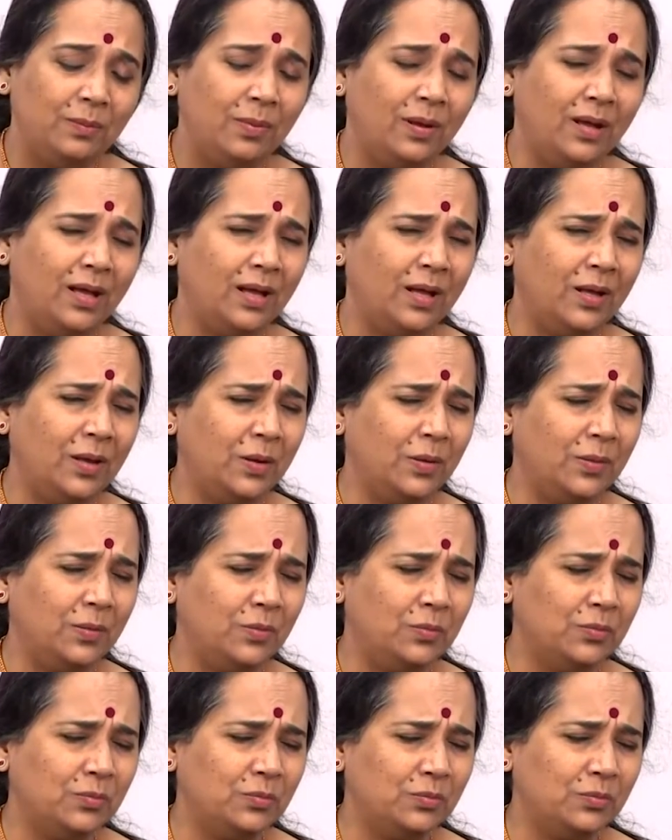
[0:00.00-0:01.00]
pa,
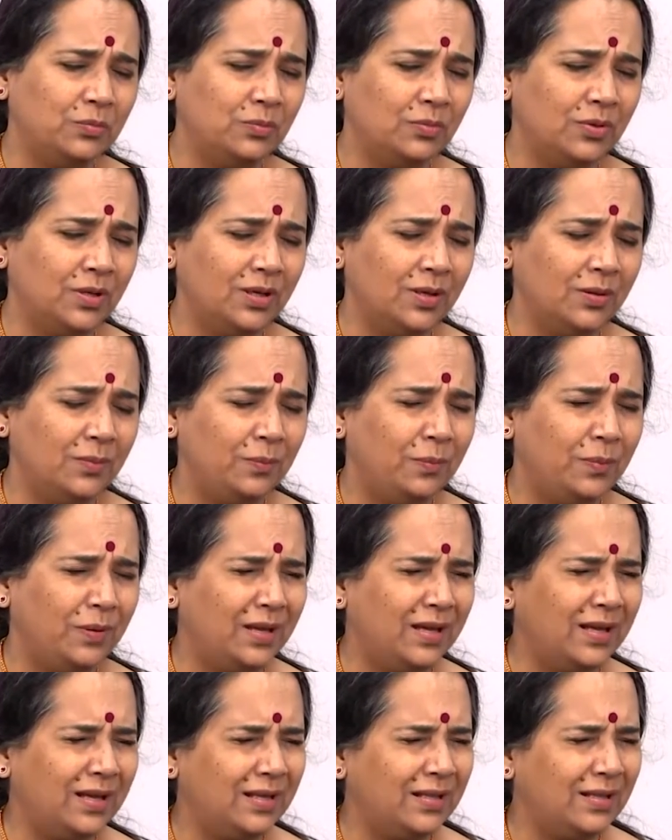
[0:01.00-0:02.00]

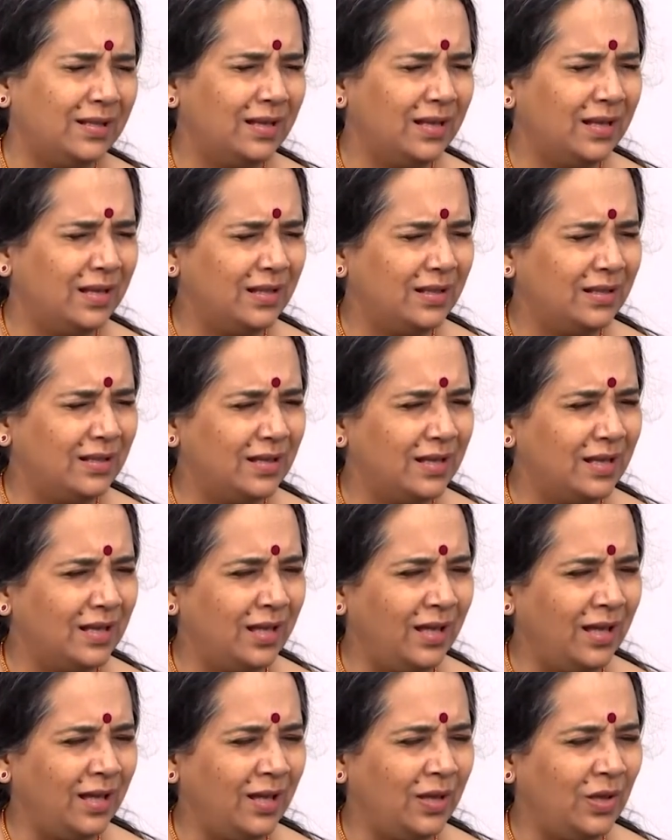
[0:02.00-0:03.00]
pa, da, da,
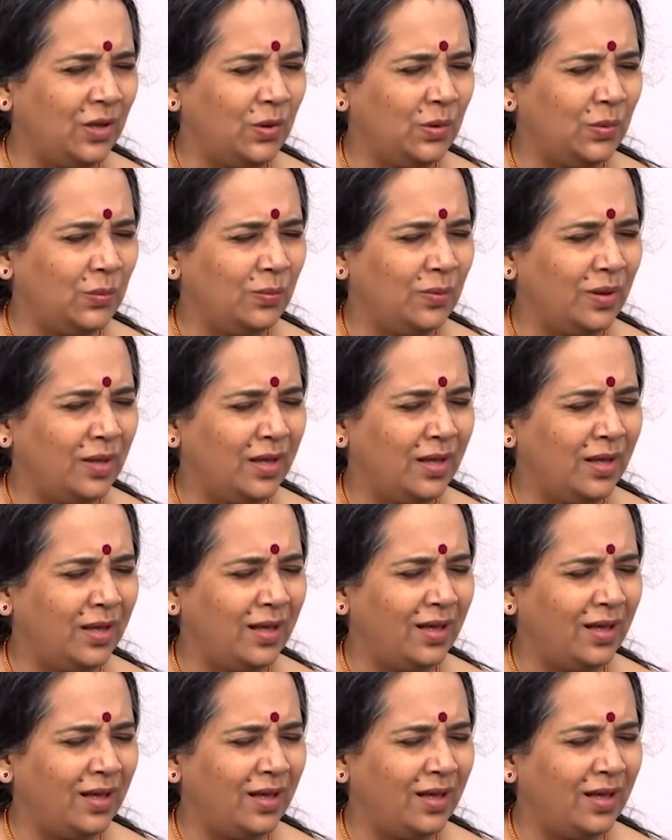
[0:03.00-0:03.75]
ma.